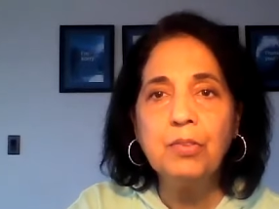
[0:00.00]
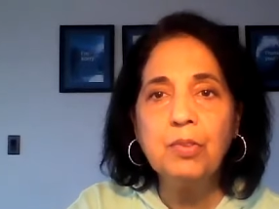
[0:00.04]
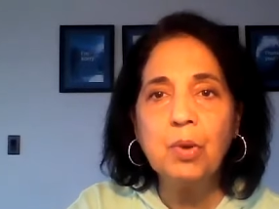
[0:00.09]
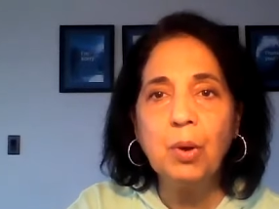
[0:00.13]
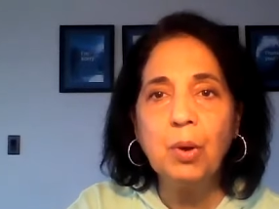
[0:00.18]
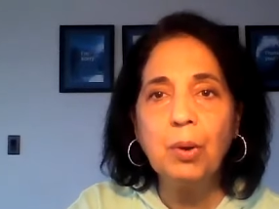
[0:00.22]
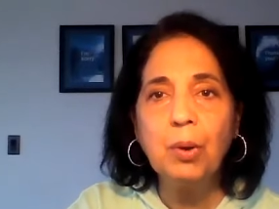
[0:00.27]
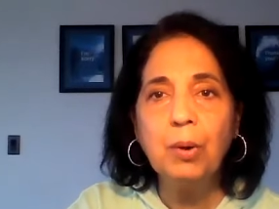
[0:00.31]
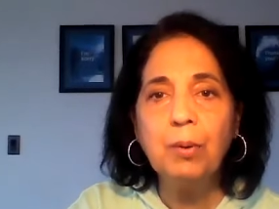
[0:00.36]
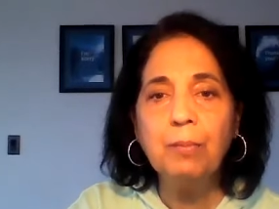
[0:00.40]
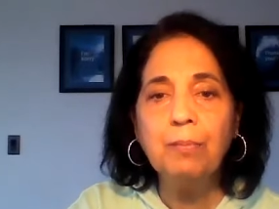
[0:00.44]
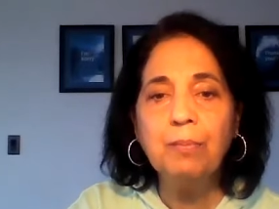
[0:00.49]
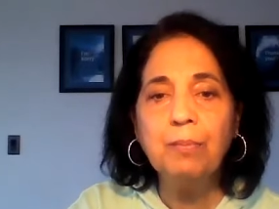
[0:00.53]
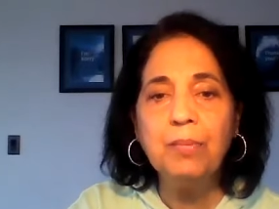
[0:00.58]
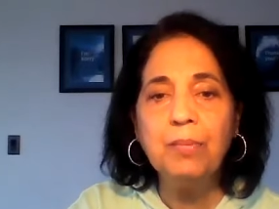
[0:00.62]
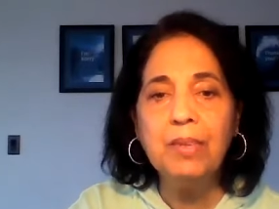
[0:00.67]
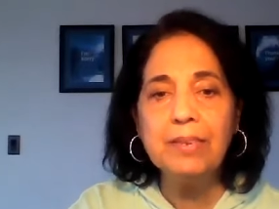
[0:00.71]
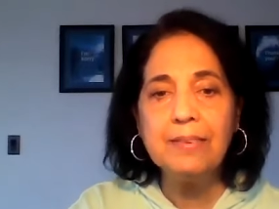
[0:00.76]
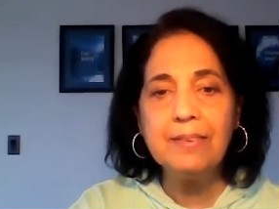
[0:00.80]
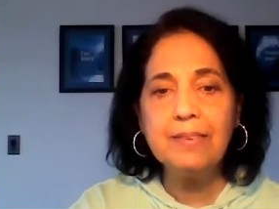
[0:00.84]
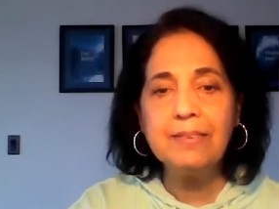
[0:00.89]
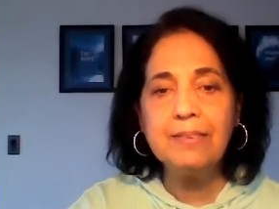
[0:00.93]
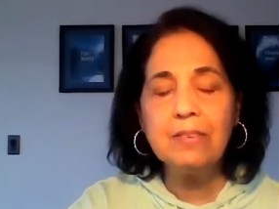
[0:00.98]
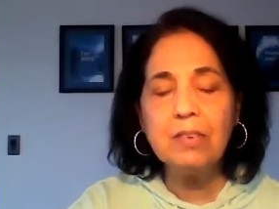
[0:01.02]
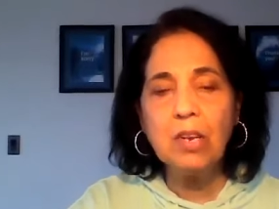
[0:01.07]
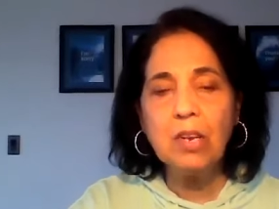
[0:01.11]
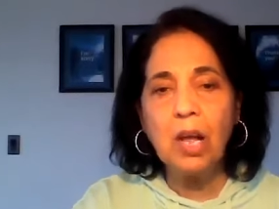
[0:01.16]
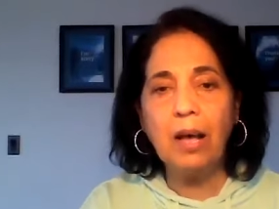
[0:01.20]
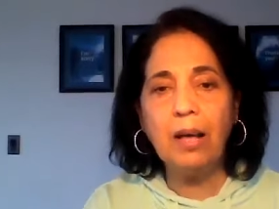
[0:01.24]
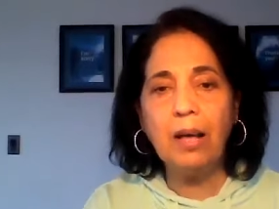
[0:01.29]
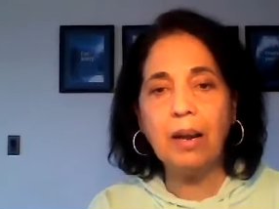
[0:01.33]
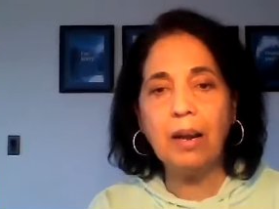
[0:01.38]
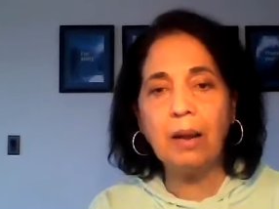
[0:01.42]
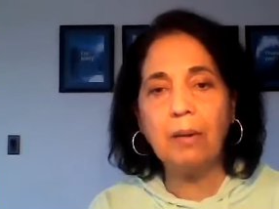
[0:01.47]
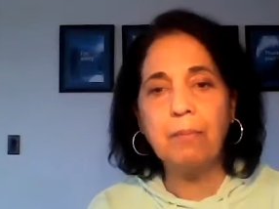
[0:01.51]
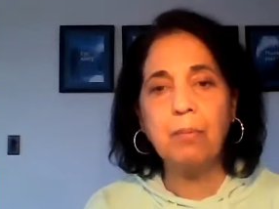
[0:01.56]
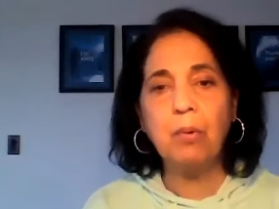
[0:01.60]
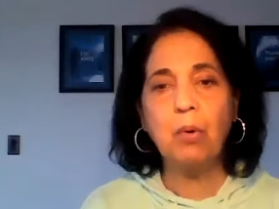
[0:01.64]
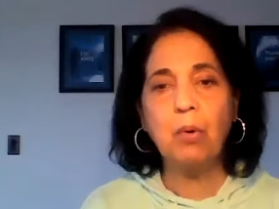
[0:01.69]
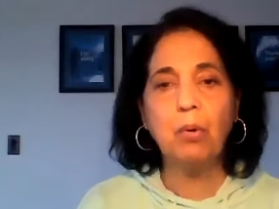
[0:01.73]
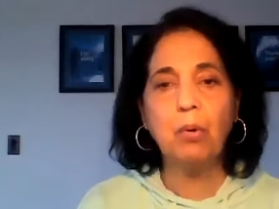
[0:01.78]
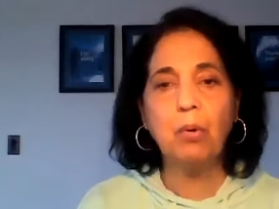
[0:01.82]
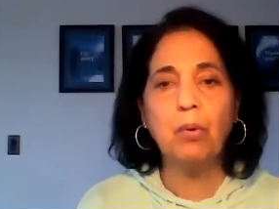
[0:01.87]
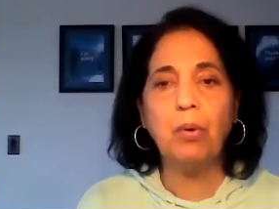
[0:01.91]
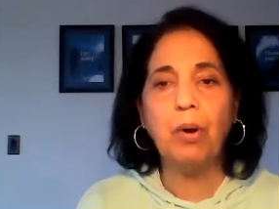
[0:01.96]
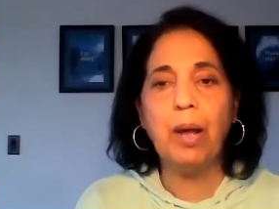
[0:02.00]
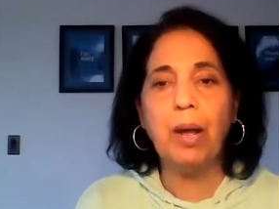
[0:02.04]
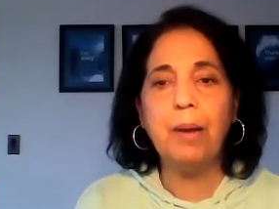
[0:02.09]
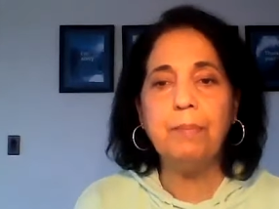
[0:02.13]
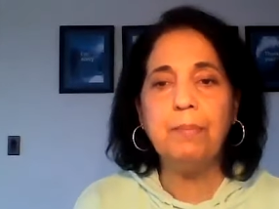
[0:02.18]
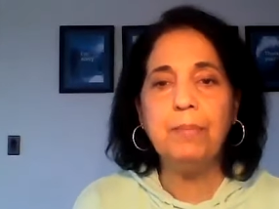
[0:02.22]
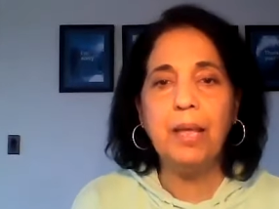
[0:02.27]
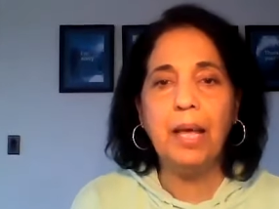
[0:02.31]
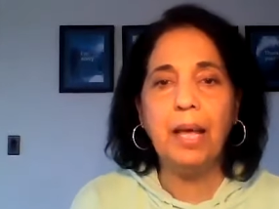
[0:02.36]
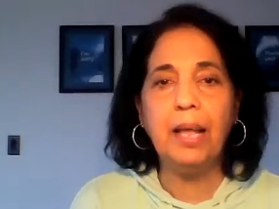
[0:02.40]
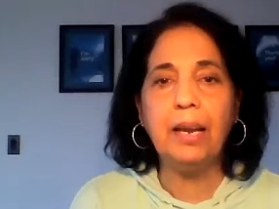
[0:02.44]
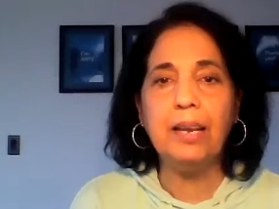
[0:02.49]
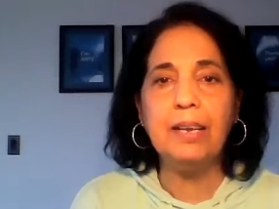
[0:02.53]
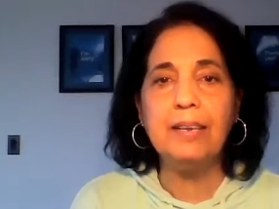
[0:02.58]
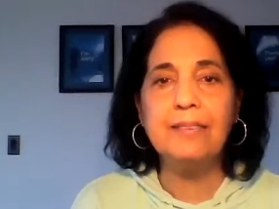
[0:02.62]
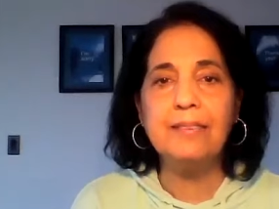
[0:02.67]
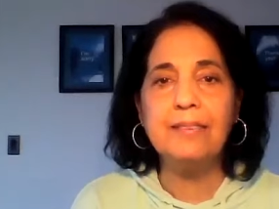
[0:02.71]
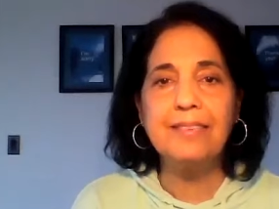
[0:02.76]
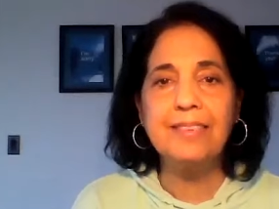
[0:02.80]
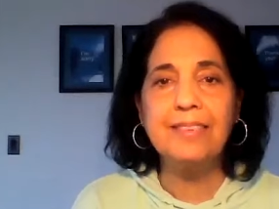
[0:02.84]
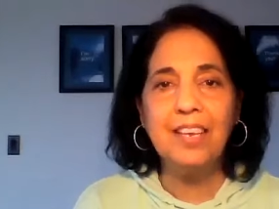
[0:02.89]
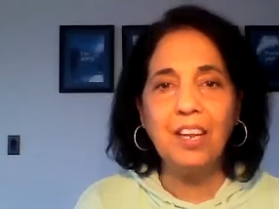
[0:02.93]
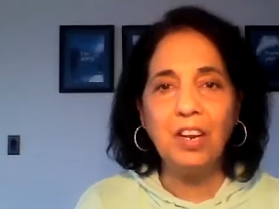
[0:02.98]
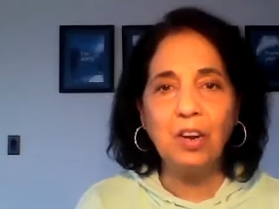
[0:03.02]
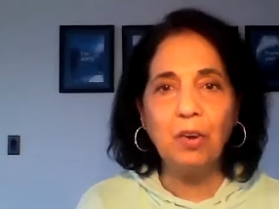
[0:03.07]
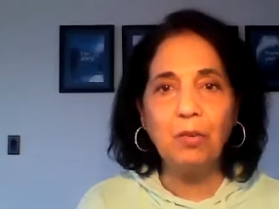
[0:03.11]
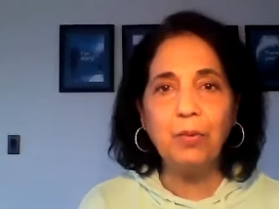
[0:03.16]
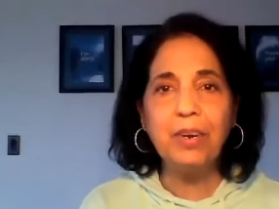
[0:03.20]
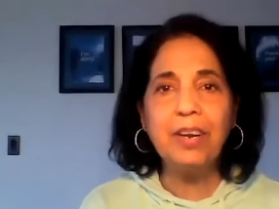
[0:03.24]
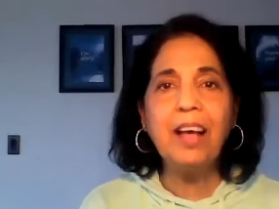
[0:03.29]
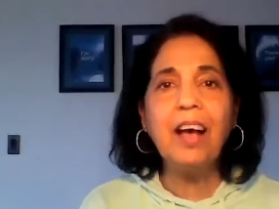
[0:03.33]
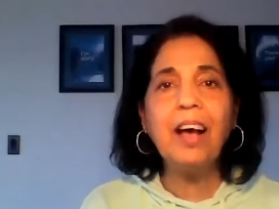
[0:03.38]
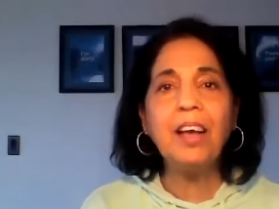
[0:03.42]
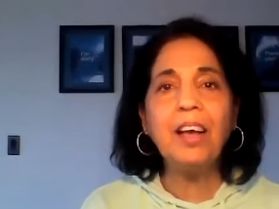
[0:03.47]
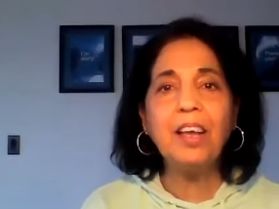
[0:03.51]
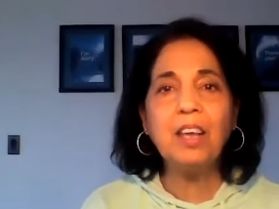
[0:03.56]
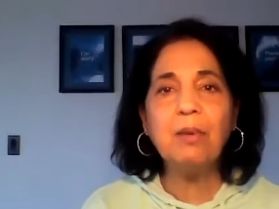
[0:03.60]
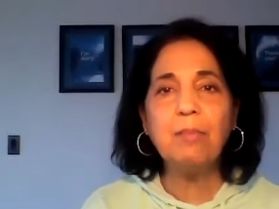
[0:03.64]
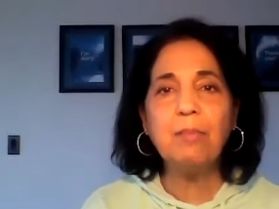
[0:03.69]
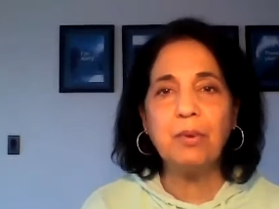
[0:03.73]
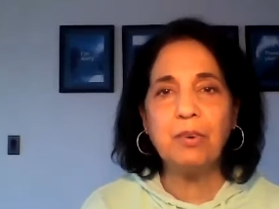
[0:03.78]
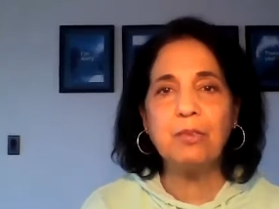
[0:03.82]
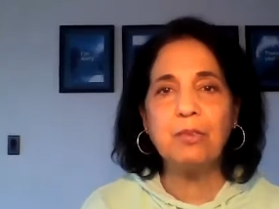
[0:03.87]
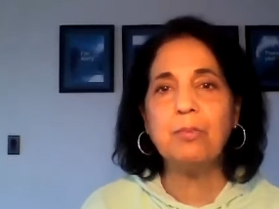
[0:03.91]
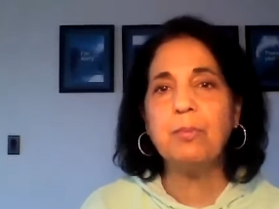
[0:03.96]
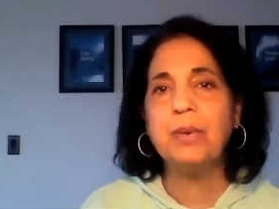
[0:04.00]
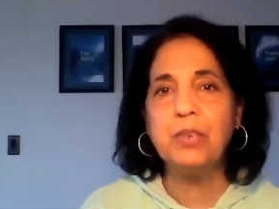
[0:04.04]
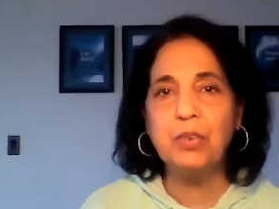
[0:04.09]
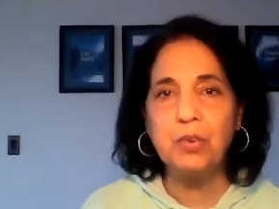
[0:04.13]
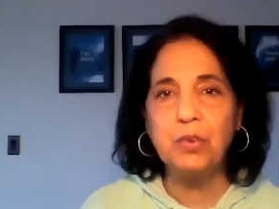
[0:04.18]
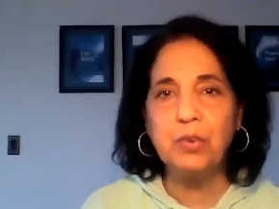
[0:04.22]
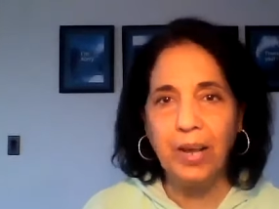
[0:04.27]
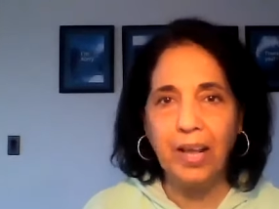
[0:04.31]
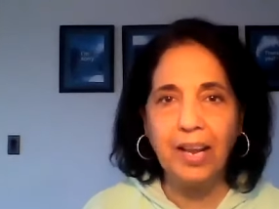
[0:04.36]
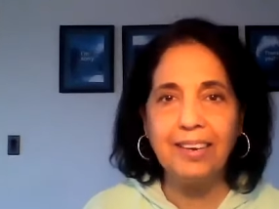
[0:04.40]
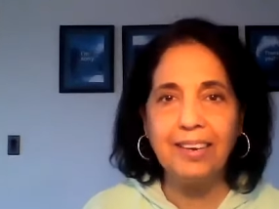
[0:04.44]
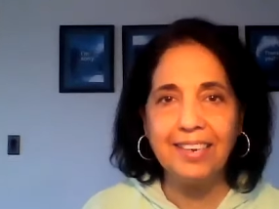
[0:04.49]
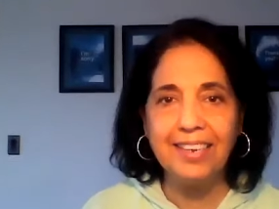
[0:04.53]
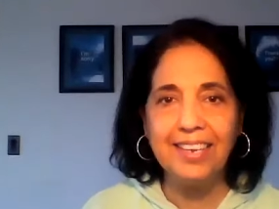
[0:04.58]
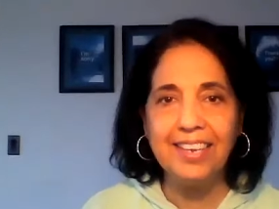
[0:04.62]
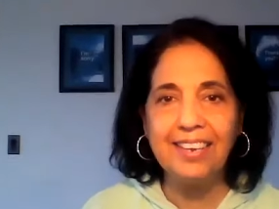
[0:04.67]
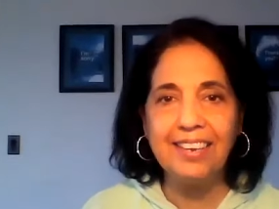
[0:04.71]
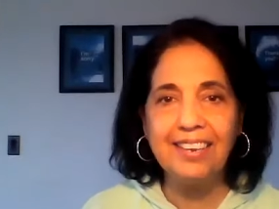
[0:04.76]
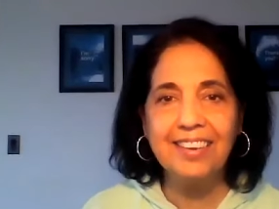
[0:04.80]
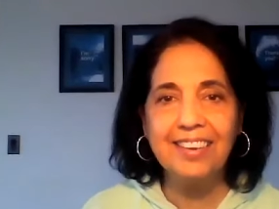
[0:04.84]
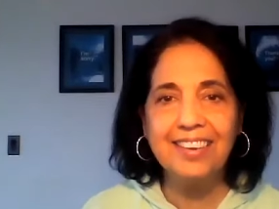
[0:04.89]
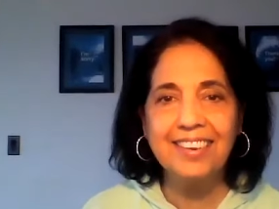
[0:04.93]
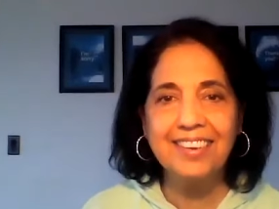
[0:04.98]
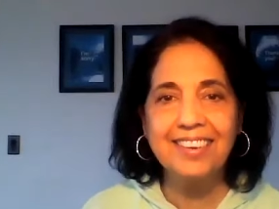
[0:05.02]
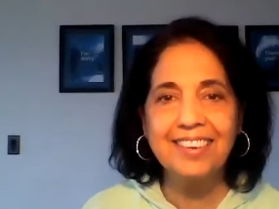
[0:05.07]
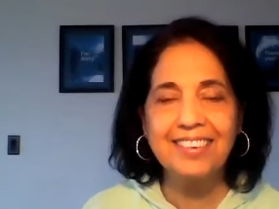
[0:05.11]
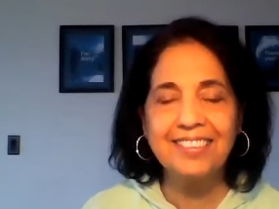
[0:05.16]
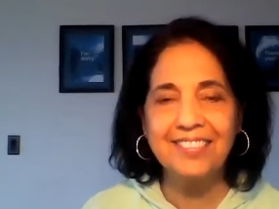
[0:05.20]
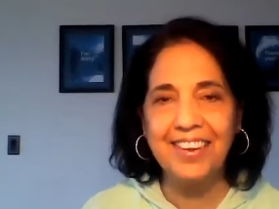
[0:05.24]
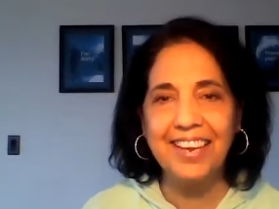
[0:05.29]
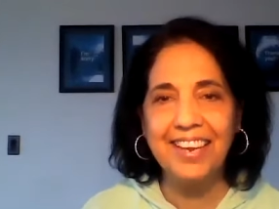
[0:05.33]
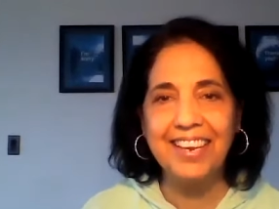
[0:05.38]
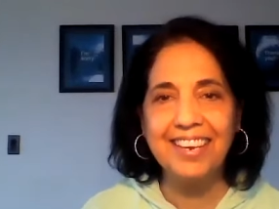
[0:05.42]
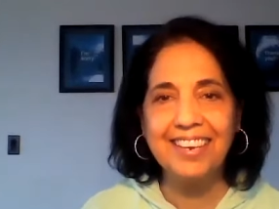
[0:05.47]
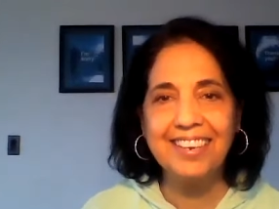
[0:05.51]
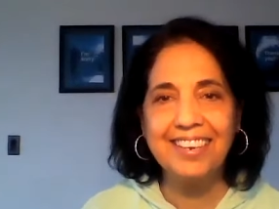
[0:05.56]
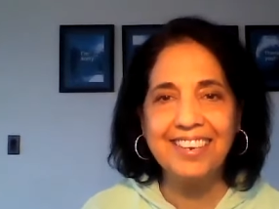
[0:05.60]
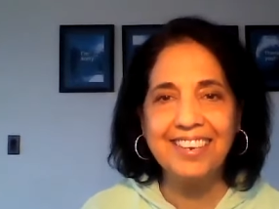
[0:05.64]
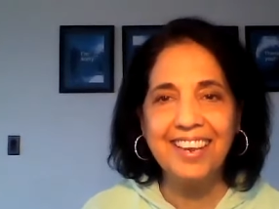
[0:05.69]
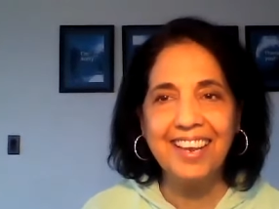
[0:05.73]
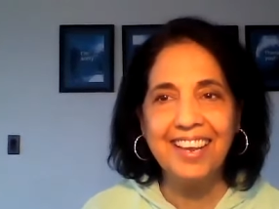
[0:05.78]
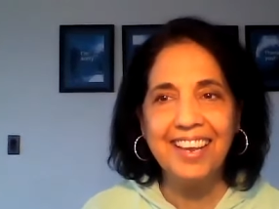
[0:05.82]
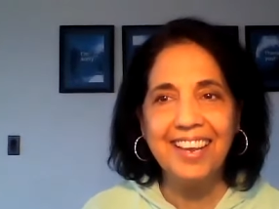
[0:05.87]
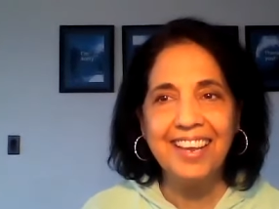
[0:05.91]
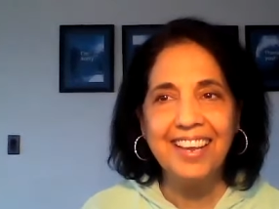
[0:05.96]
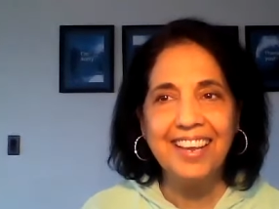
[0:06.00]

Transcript: So this is not a program that is, you know, we're talking about spirituality, right?